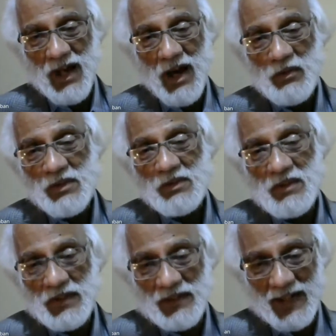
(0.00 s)
how do you
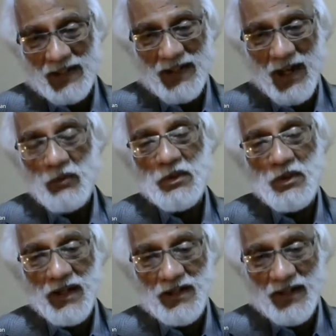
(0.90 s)
detect, how do
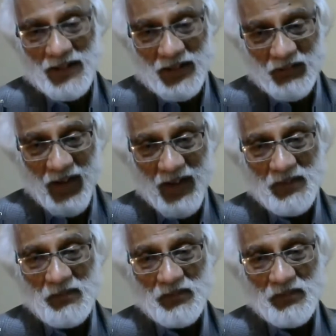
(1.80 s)
you identify?